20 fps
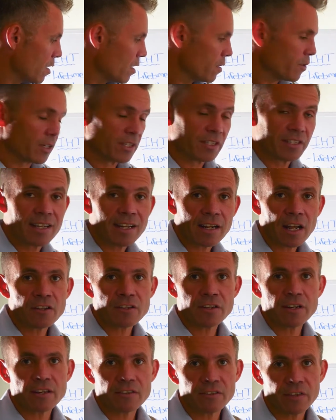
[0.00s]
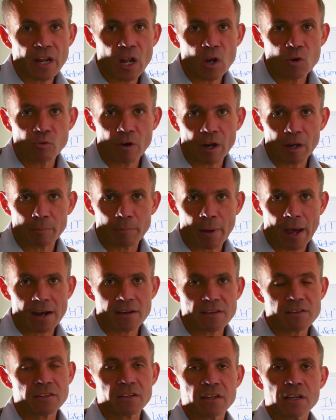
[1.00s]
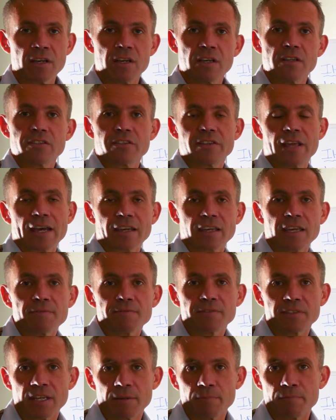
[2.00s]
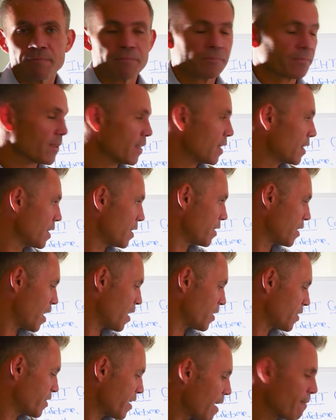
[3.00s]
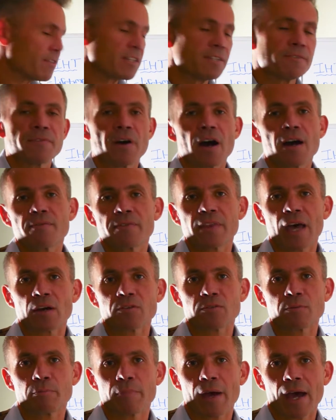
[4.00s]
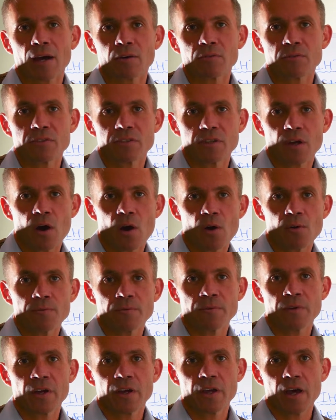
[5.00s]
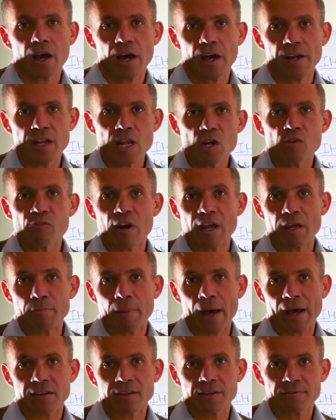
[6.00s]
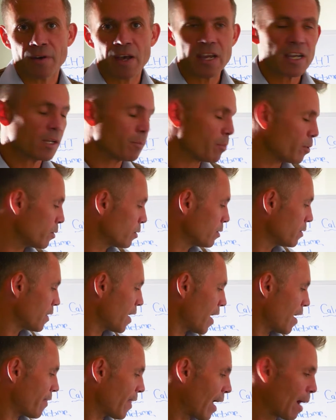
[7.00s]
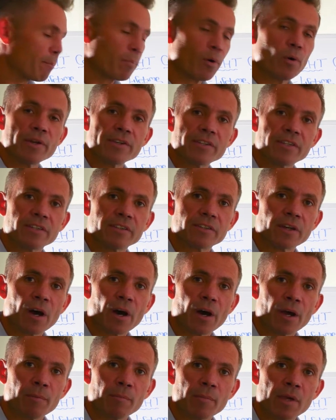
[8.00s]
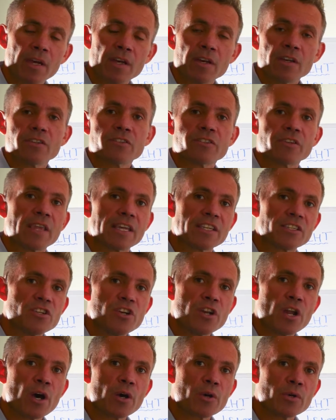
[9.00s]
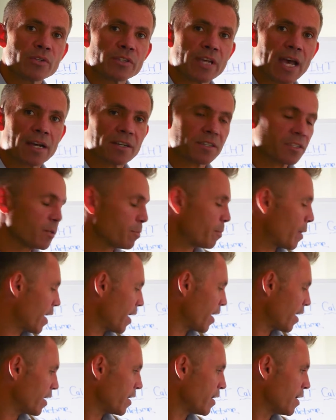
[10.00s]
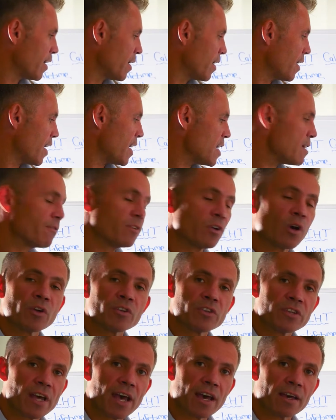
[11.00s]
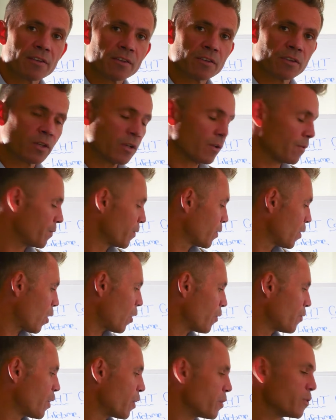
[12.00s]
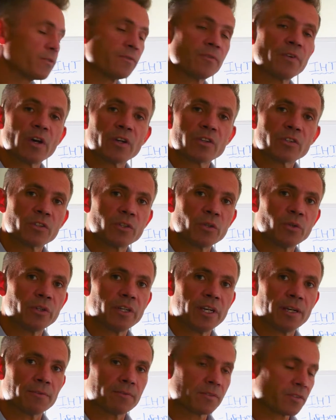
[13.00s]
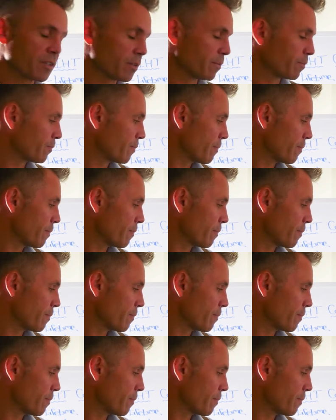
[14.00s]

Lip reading: So it's still underneath the nil rate band, so that gives him £75,000 of nil rate band available at that point in time. So there's no tax to pay, even on death, on those first two gifts.